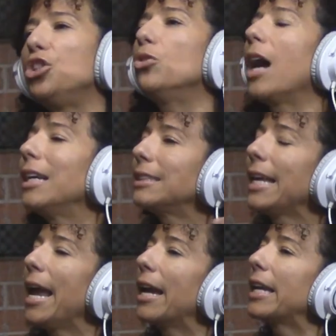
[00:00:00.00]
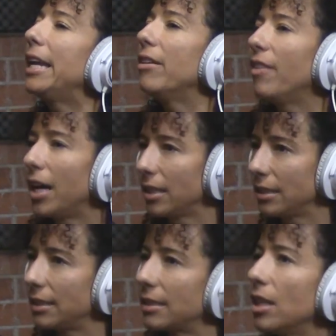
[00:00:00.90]
you guys can't give
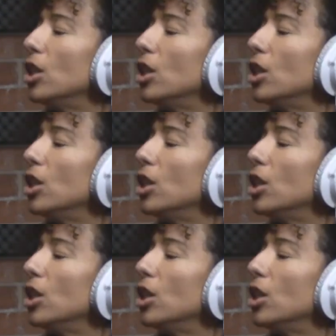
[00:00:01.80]
us.